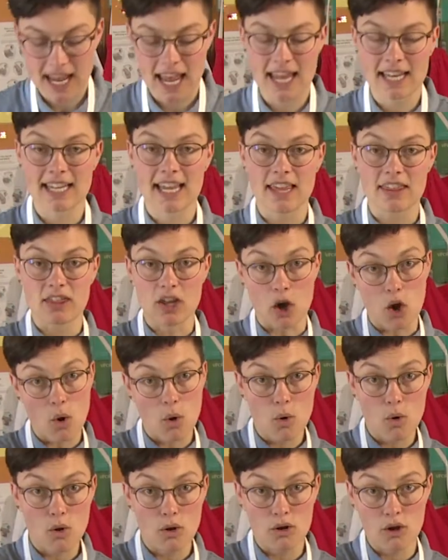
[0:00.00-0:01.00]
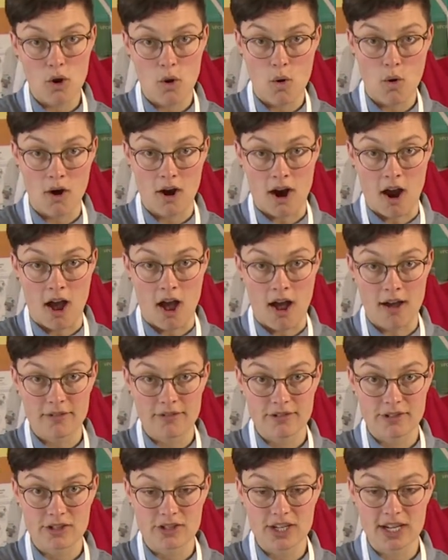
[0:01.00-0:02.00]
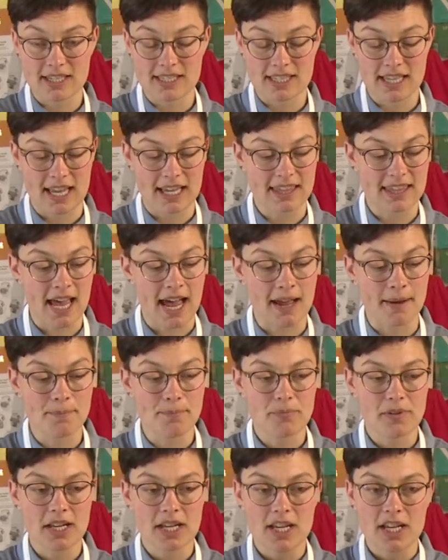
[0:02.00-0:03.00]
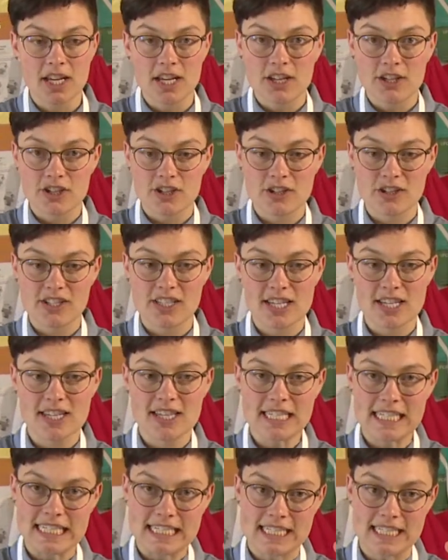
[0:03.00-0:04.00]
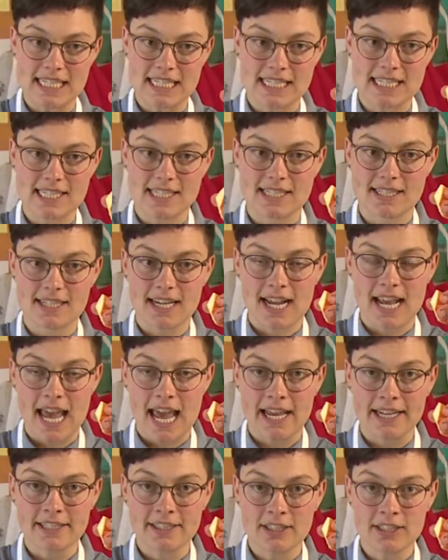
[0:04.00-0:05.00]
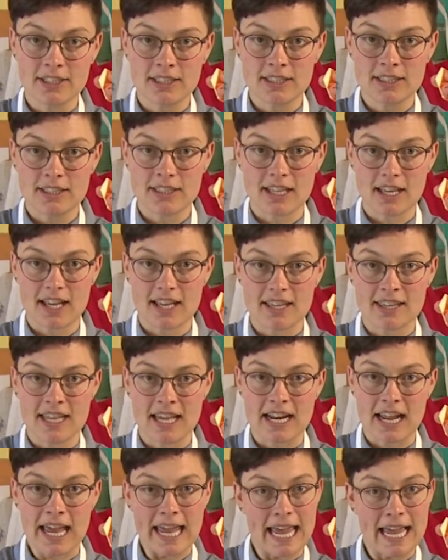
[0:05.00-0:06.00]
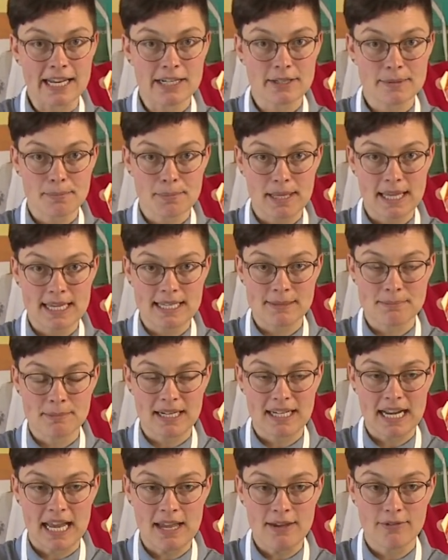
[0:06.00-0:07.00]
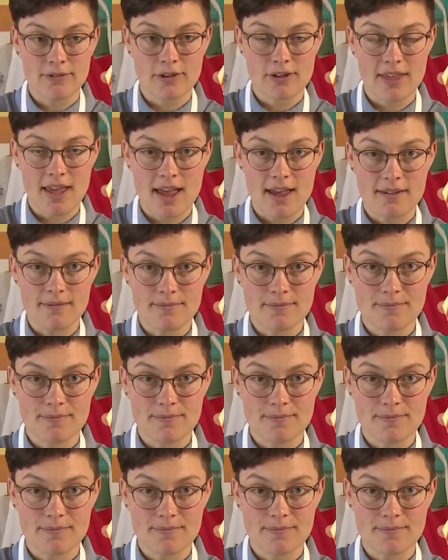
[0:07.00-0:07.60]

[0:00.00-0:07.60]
and get the whole core off, just like that. Do you see the diagonal that I had to place my knife for that?